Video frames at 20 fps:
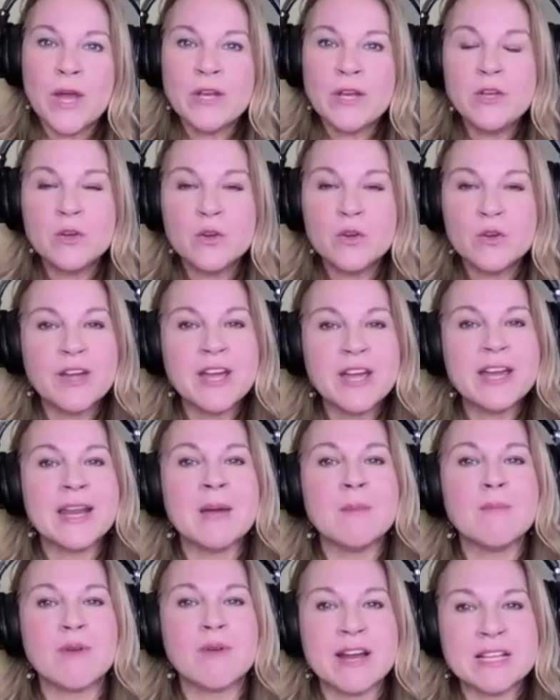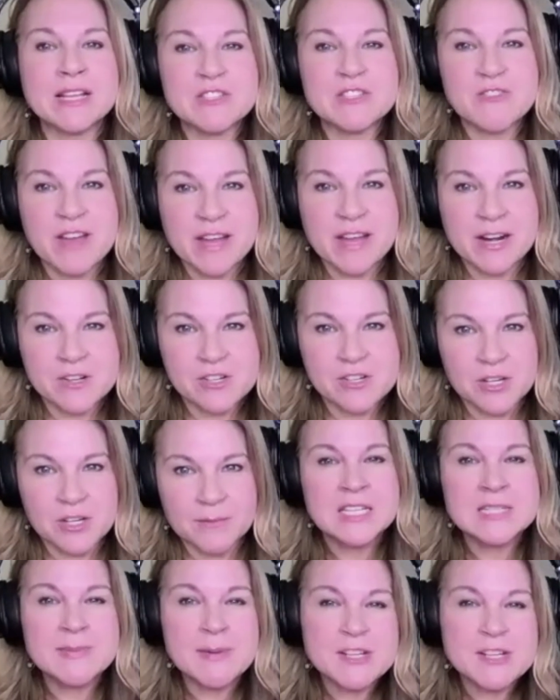you create a brand strategy,
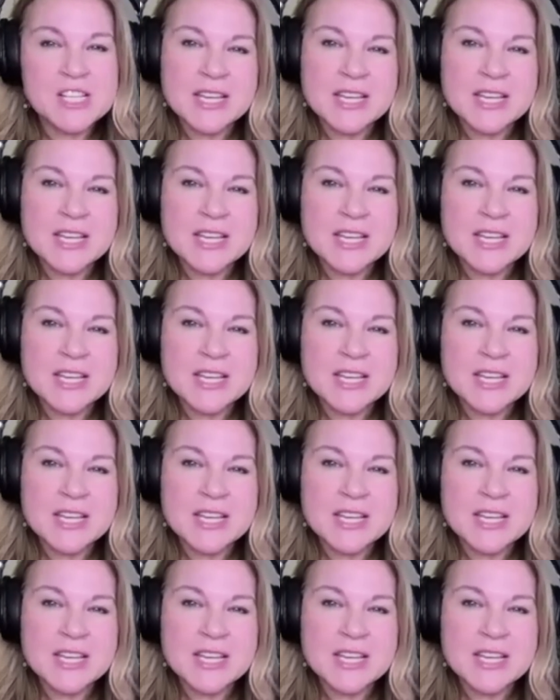especially